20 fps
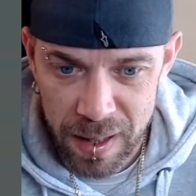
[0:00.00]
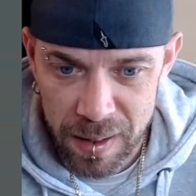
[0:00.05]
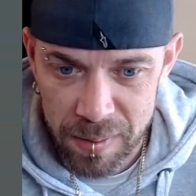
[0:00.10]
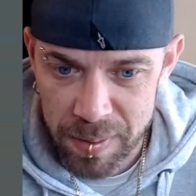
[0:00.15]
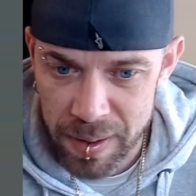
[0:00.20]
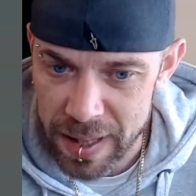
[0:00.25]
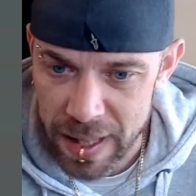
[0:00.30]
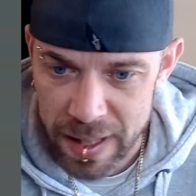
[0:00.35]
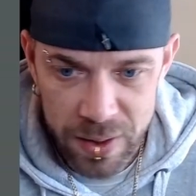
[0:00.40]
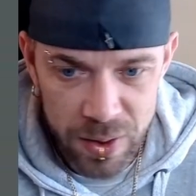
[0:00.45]

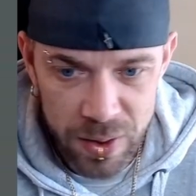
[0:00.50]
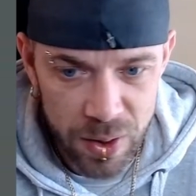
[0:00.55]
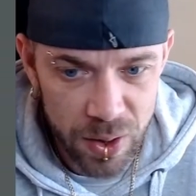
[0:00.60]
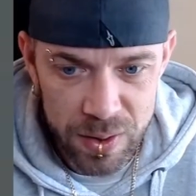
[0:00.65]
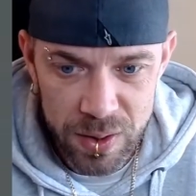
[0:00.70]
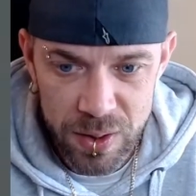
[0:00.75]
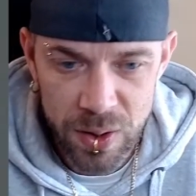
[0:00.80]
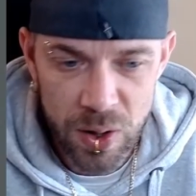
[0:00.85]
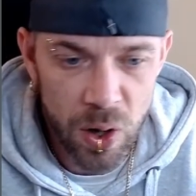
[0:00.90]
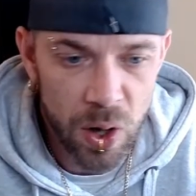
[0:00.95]
Again, not
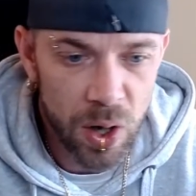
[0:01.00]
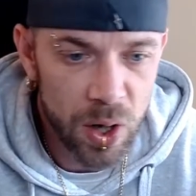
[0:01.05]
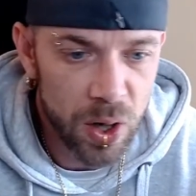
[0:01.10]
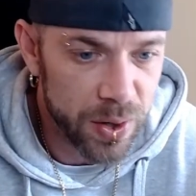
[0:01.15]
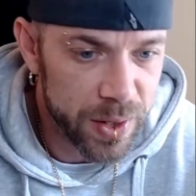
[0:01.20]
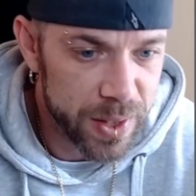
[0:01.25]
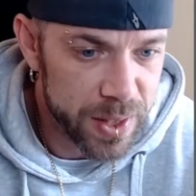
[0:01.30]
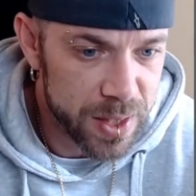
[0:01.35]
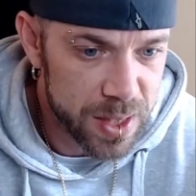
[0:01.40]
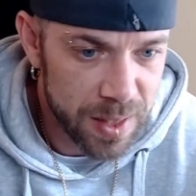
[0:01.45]
a lot of
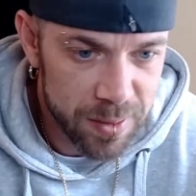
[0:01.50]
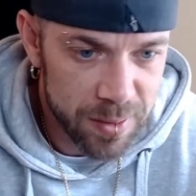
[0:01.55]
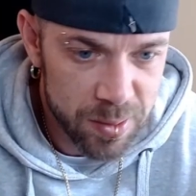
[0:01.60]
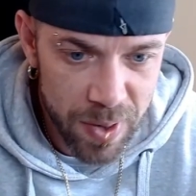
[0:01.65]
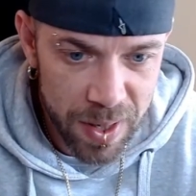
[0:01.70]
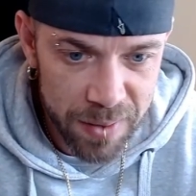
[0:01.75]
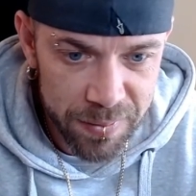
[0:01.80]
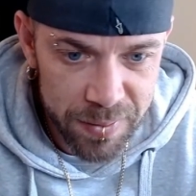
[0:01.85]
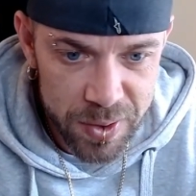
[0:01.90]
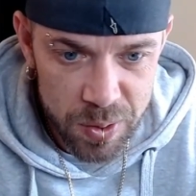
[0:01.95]
this stuff's
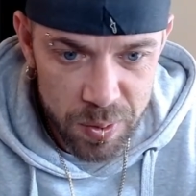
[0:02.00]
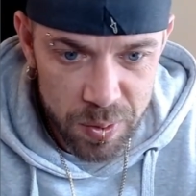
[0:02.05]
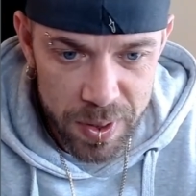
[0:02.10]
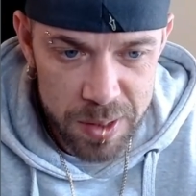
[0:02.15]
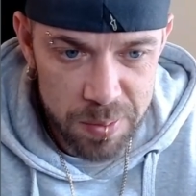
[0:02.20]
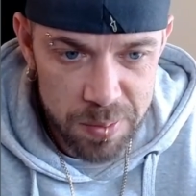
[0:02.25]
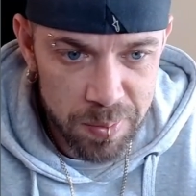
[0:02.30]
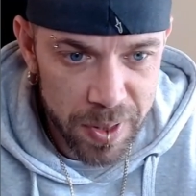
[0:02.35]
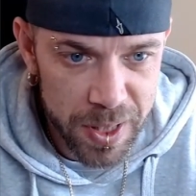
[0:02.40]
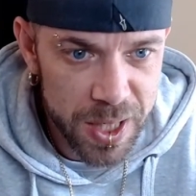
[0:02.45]
relevant to us,
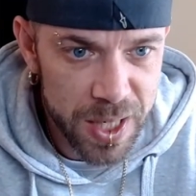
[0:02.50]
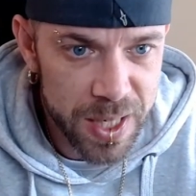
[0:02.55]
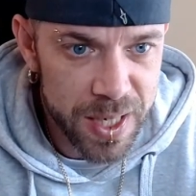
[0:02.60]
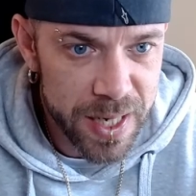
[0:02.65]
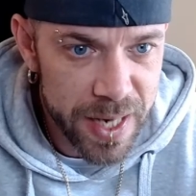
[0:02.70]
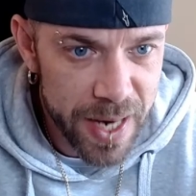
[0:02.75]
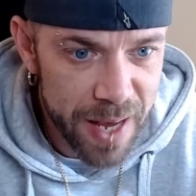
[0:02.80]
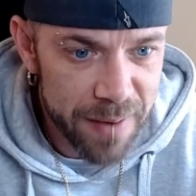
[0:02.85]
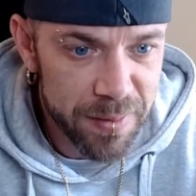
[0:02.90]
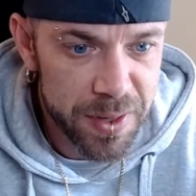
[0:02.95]
but you
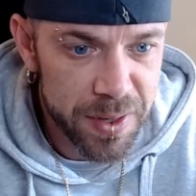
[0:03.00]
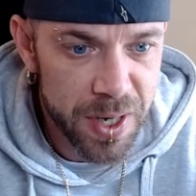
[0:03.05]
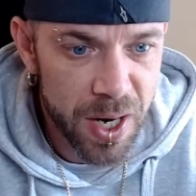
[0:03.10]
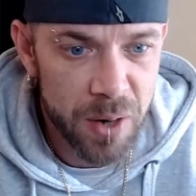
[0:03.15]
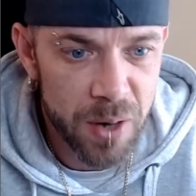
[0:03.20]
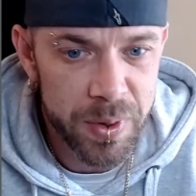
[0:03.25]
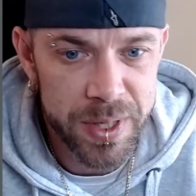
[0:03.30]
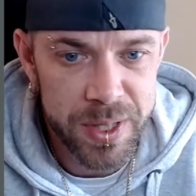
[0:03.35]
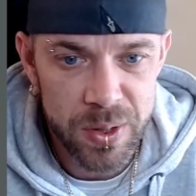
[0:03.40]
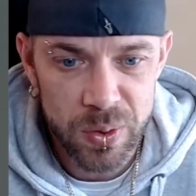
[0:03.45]
never know.
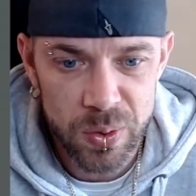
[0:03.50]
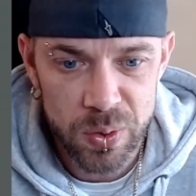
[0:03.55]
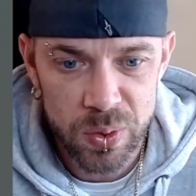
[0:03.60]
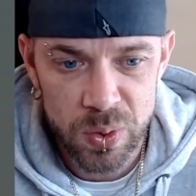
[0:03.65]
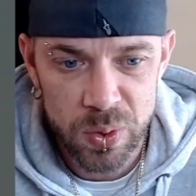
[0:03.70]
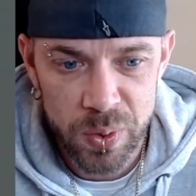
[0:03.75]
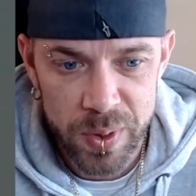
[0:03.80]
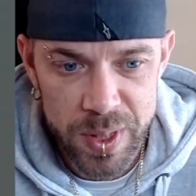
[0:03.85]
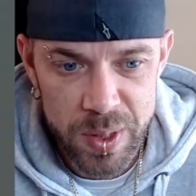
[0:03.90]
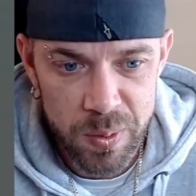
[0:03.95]
It's
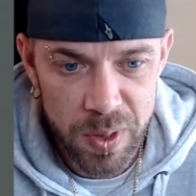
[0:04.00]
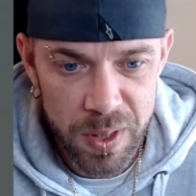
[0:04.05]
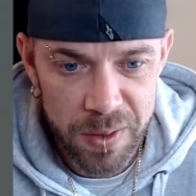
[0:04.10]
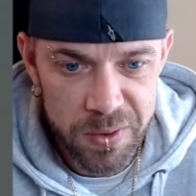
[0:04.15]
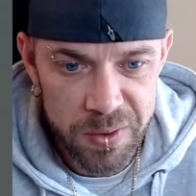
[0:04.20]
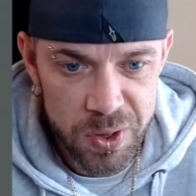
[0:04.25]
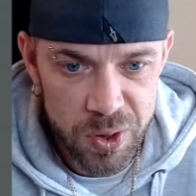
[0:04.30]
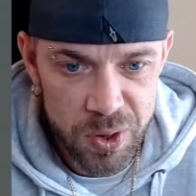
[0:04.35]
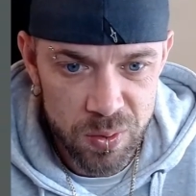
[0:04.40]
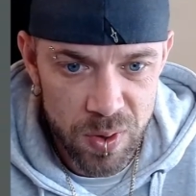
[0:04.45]
always worth
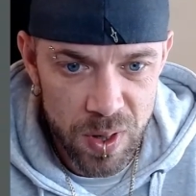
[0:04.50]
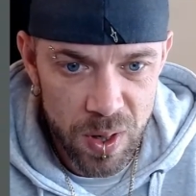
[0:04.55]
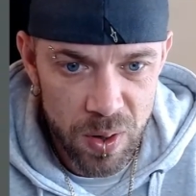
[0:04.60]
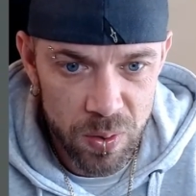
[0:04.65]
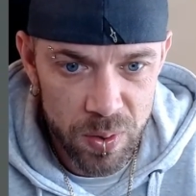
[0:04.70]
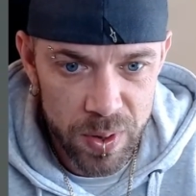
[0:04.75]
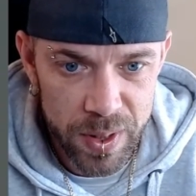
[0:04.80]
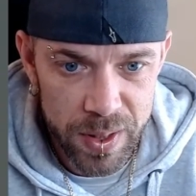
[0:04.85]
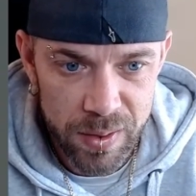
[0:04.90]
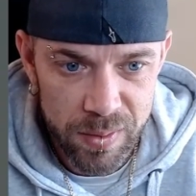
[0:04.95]

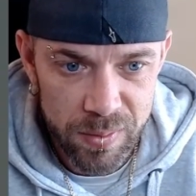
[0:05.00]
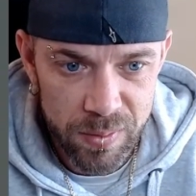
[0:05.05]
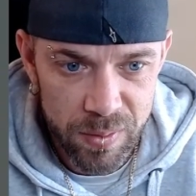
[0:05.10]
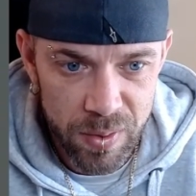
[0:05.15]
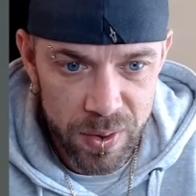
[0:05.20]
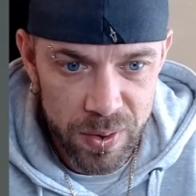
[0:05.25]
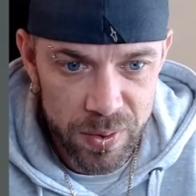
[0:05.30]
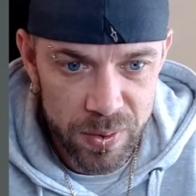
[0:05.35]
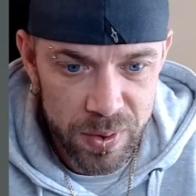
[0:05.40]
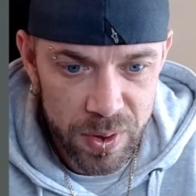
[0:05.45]
scrolling
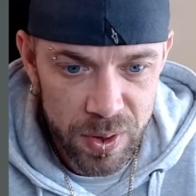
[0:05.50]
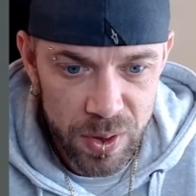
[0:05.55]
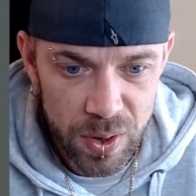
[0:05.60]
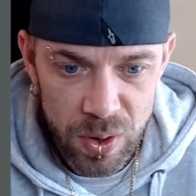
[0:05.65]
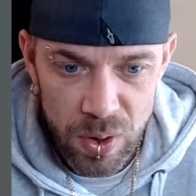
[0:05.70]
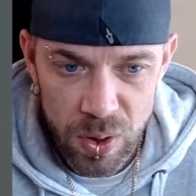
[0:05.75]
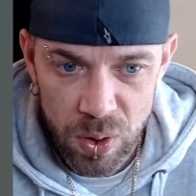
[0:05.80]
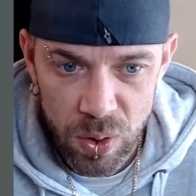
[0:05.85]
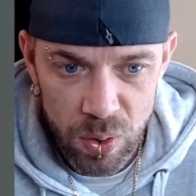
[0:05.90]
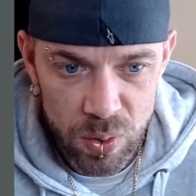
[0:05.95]
through
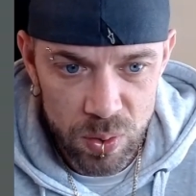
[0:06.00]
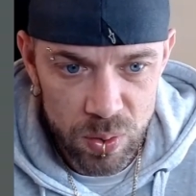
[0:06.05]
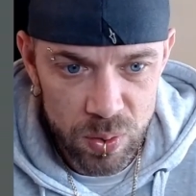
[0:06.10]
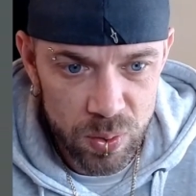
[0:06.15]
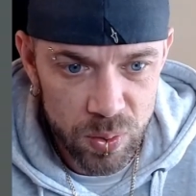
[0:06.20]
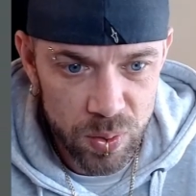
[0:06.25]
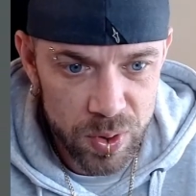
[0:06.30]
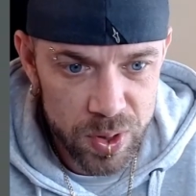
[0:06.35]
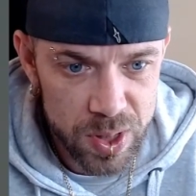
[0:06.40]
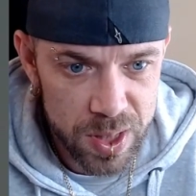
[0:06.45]

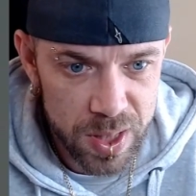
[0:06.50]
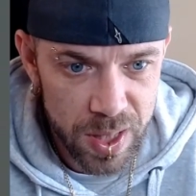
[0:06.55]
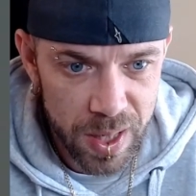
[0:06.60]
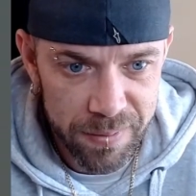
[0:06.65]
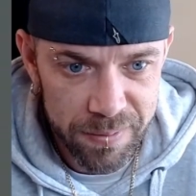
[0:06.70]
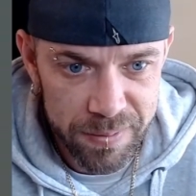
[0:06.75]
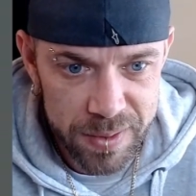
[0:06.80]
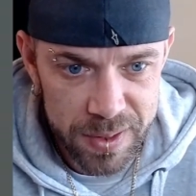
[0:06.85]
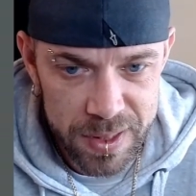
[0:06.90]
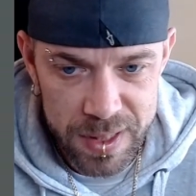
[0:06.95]
all the
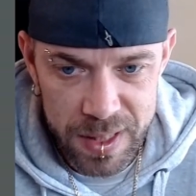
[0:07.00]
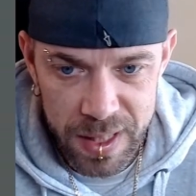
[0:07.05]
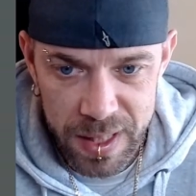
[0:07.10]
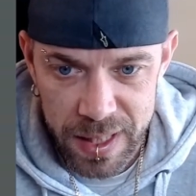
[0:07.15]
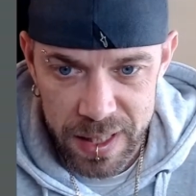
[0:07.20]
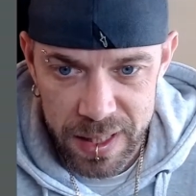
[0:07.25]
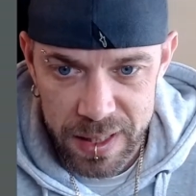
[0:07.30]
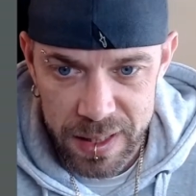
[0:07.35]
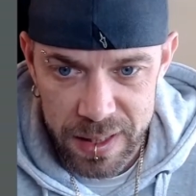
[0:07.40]
stuff to see.